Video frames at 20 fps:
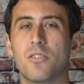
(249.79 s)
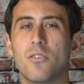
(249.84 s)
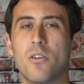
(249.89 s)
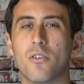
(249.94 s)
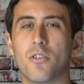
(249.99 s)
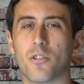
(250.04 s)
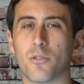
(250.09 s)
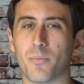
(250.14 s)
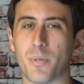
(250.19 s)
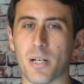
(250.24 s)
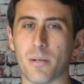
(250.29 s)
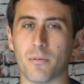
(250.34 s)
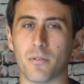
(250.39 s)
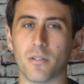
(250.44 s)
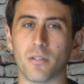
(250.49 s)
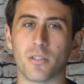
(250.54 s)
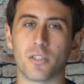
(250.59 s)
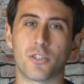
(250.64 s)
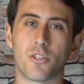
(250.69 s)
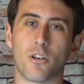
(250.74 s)
you'll be able
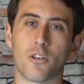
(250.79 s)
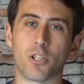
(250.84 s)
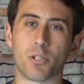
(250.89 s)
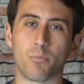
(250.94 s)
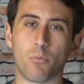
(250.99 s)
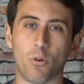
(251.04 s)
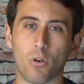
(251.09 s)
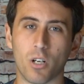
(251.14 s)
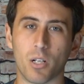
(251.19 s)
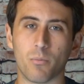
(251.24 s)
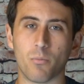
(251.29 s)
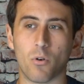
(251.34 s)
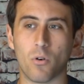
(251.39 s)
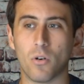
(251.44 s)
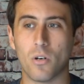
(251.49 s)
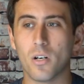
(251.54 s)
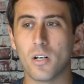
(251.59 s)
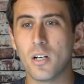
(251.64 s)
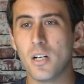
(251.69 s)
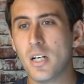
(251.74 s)
to charge more and
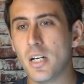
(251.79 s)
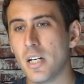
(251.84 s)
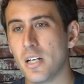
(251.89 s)
more,